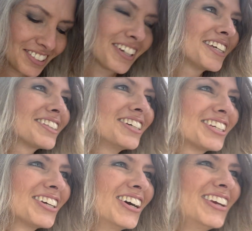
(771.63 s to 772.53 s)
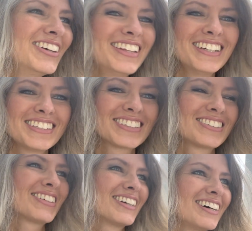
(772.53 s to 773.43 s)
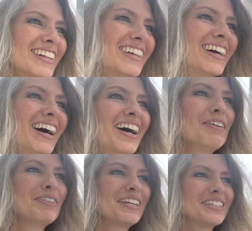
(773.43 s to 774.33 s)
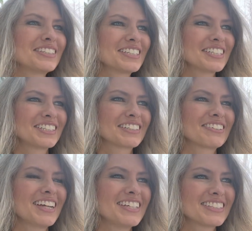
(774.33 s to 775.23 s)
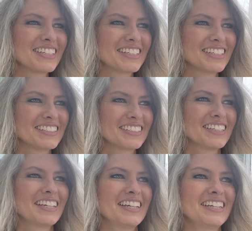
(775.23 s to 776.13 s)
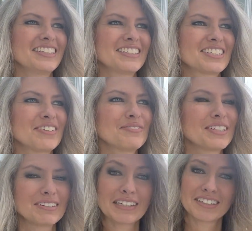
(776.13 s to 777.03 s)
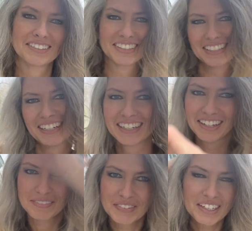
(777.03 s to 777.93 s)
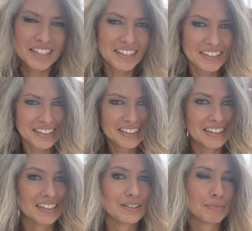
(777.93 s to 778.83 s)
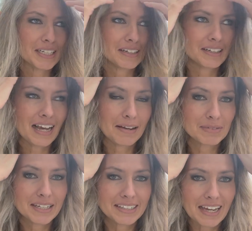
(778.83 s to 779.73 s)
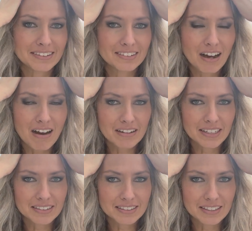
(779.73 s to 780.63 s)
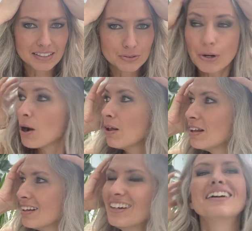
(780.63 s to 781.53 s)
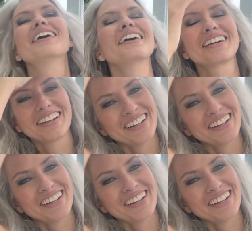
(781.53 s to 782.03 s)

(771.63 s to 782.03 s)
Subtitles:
trying to show you the squirrel. But he's just crazy. He's jumping. Anyways, okay. Oh my God, I'm like that dog that's a squirrel. Am